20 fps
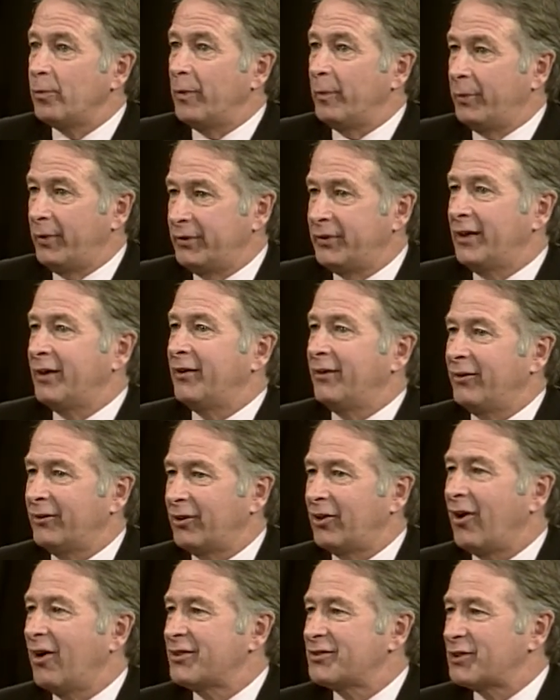But then on the
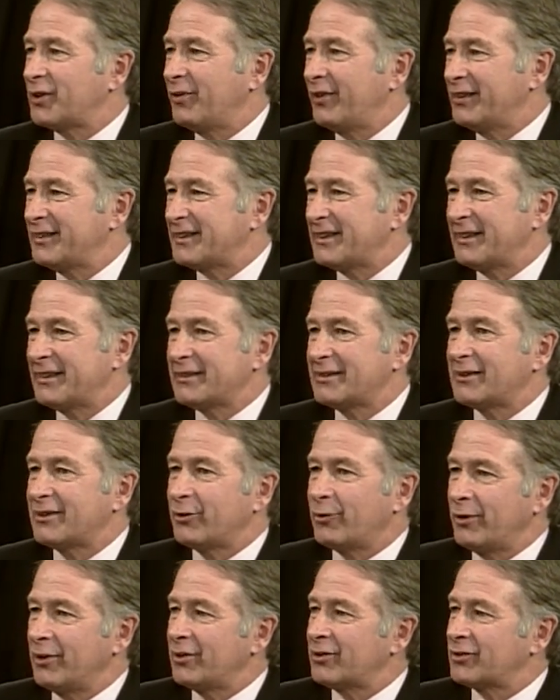consequences,
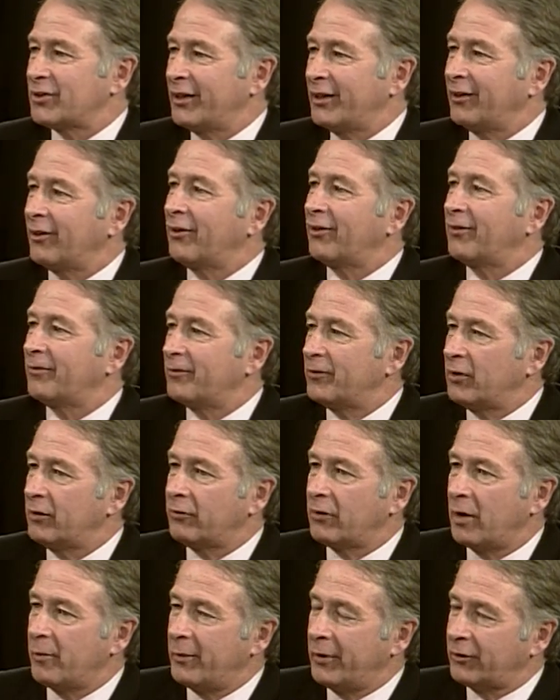3 years later,
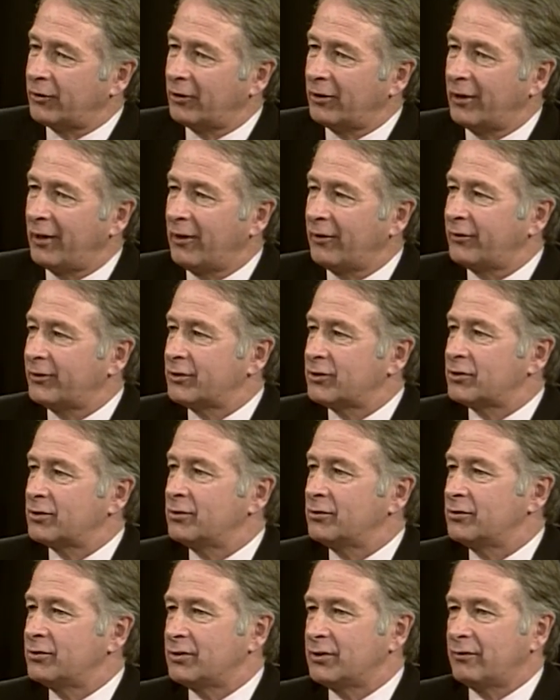you've got mental health
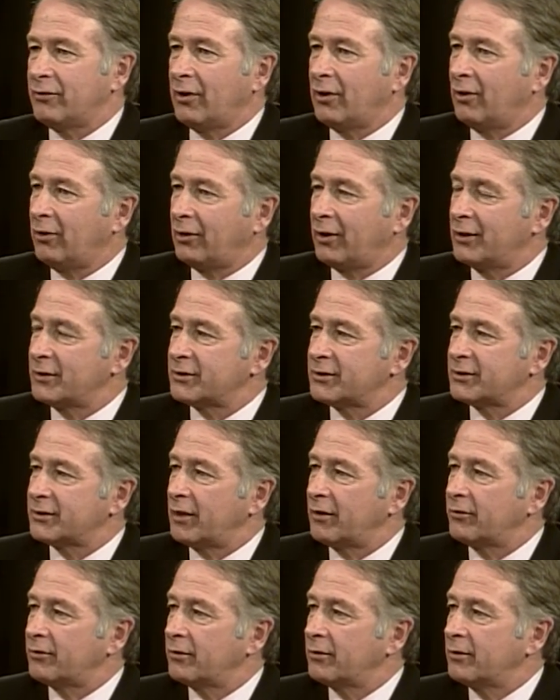issues, you've got all kinds of stuff.